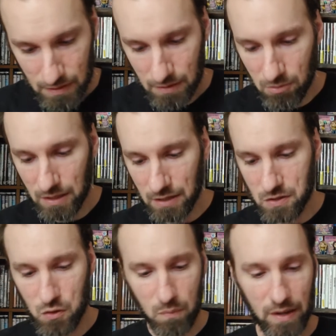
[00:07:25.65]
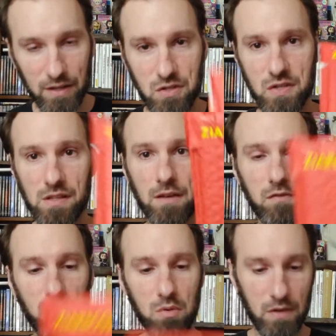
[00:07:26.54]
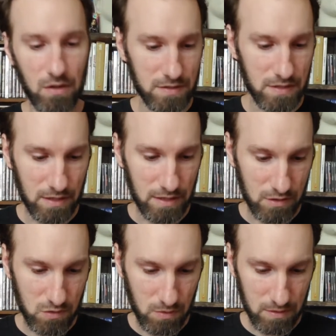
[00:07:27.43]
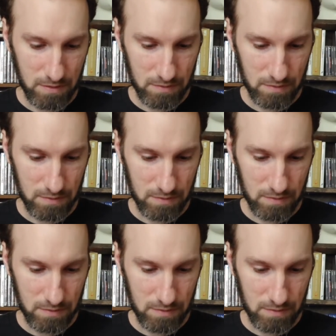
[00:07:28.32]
And we got two packages left, moving on to the next one.